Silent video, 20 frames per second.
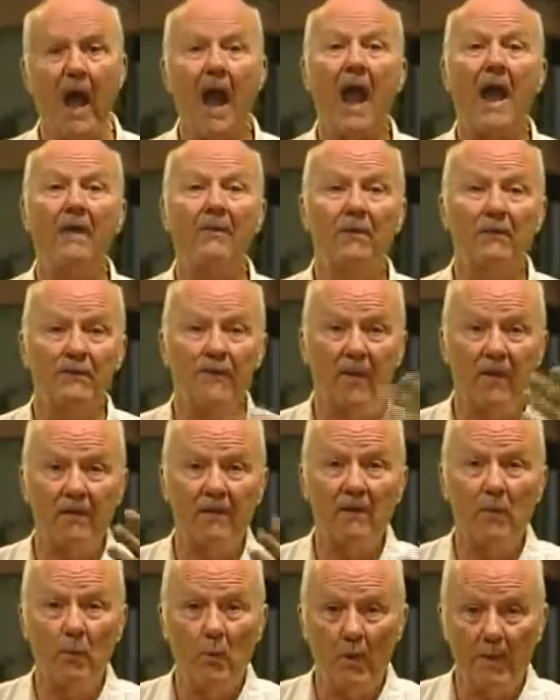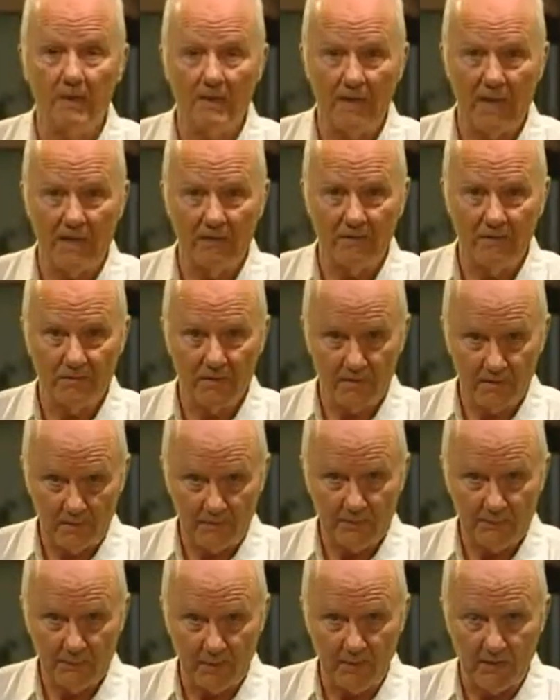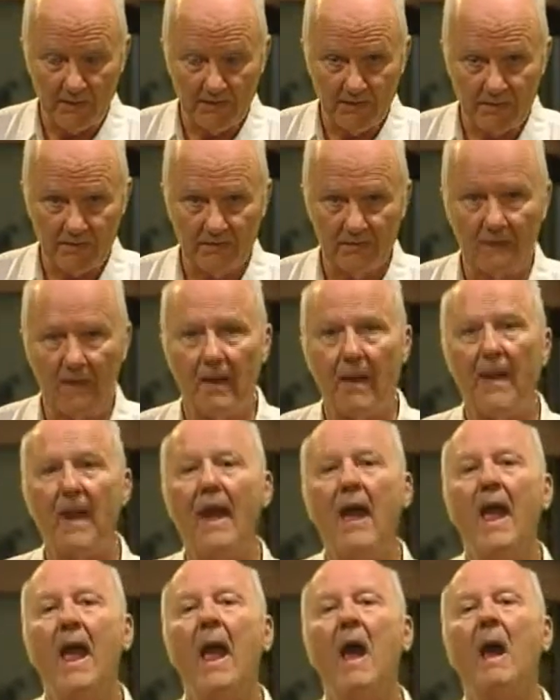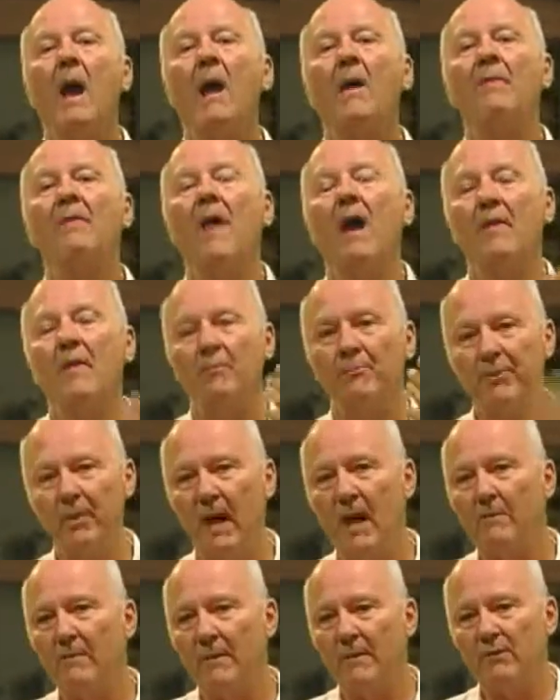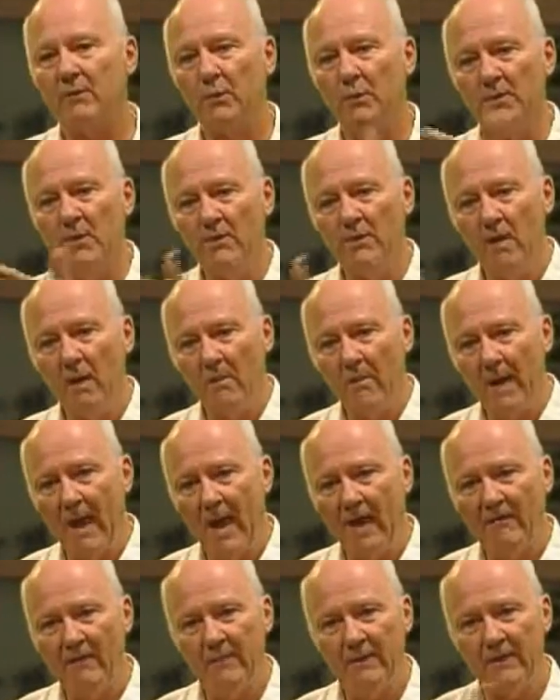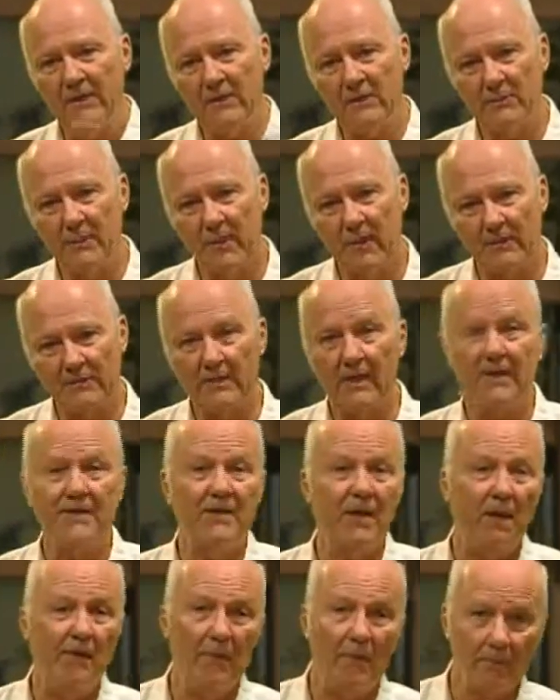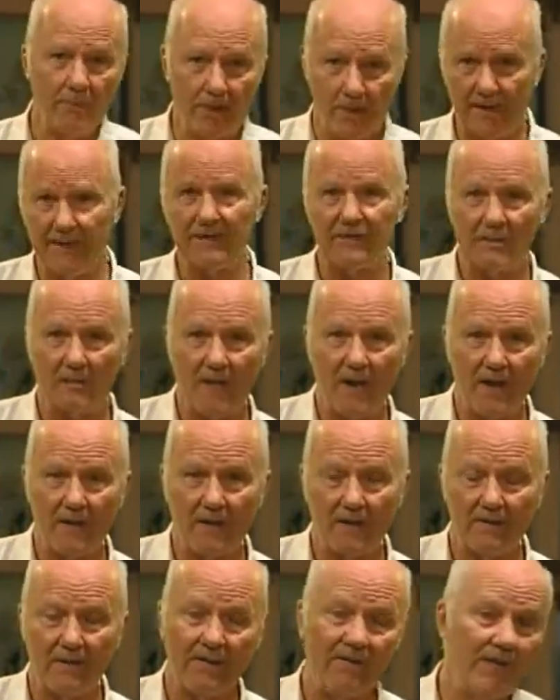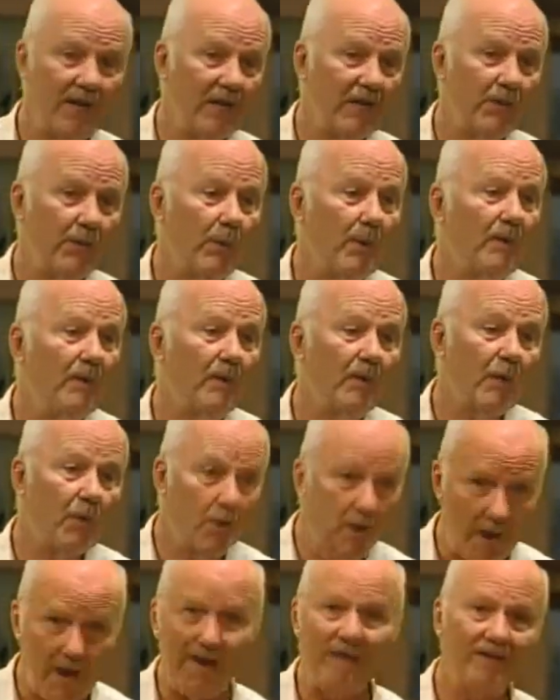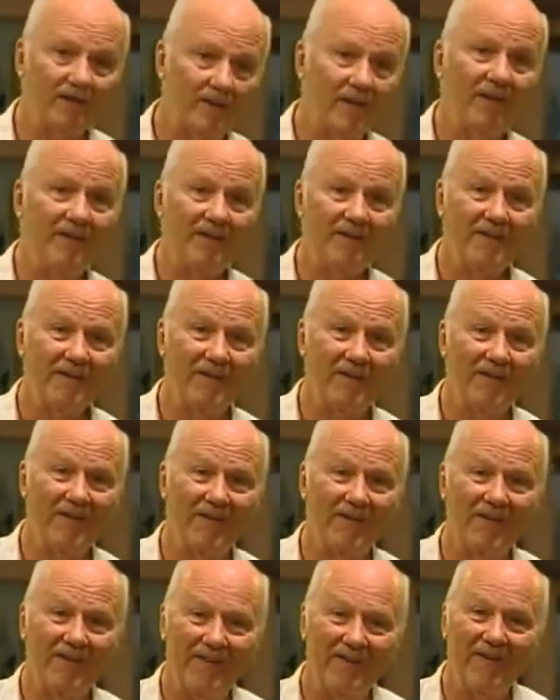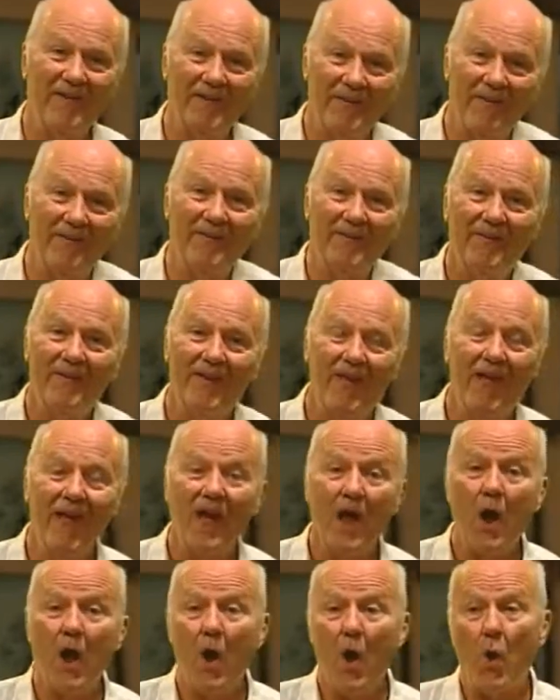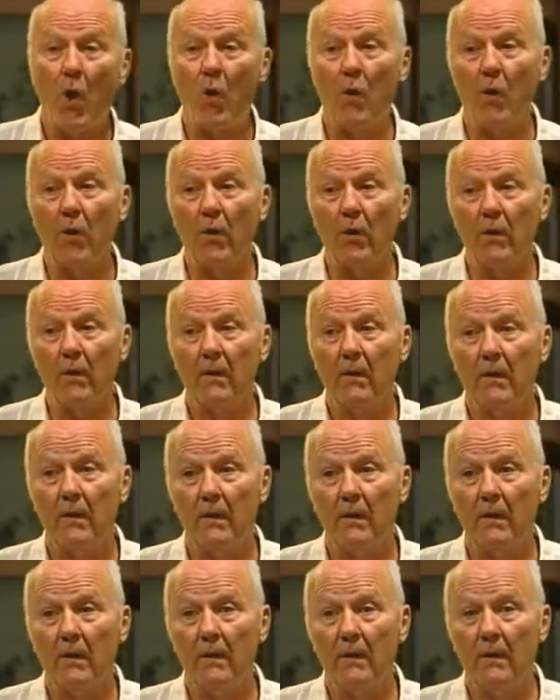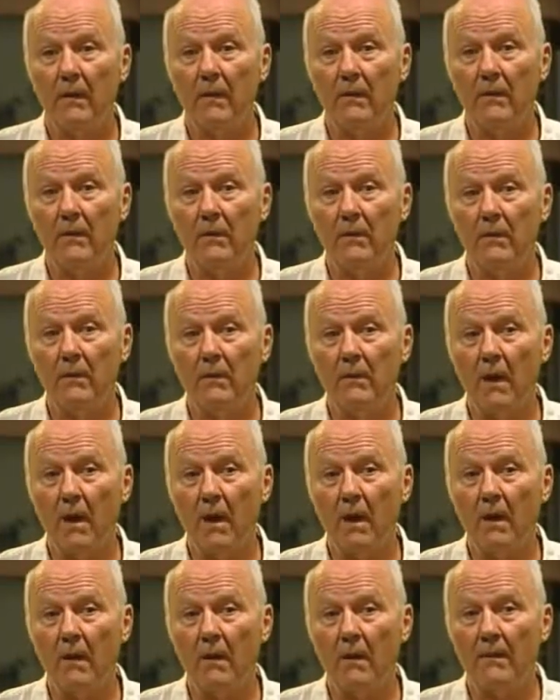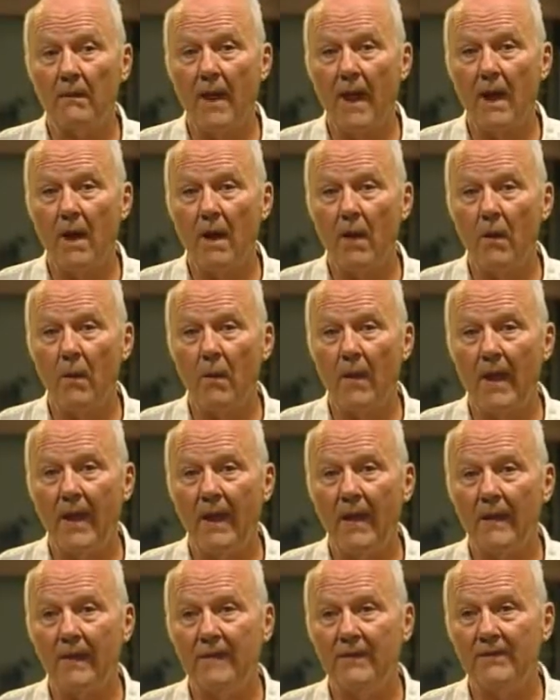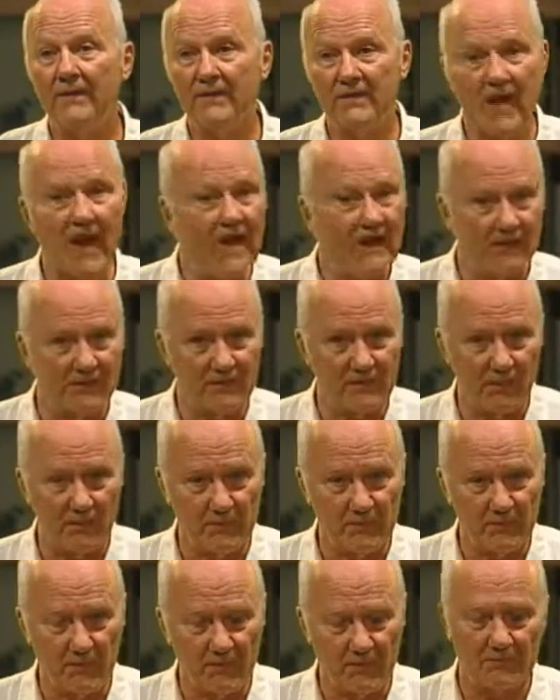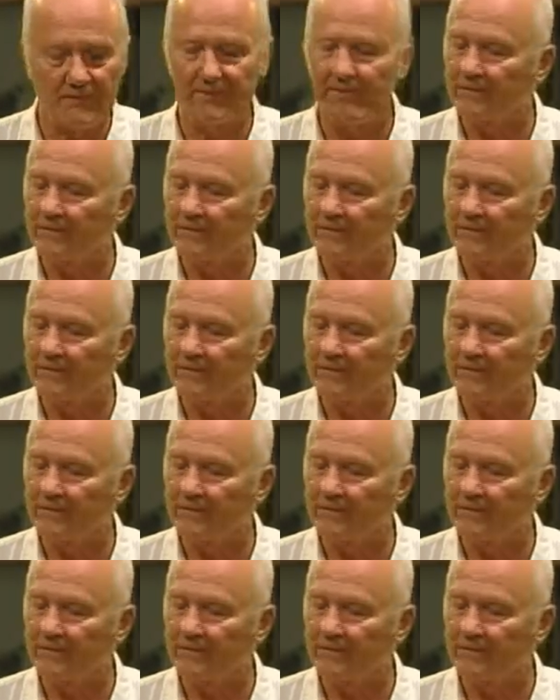I and the Father, one kind of experiences. Now, the problem is when you come back from the experience and tell your buddies about it, they think you're either crazy, you know, or you are now a saint of some sort.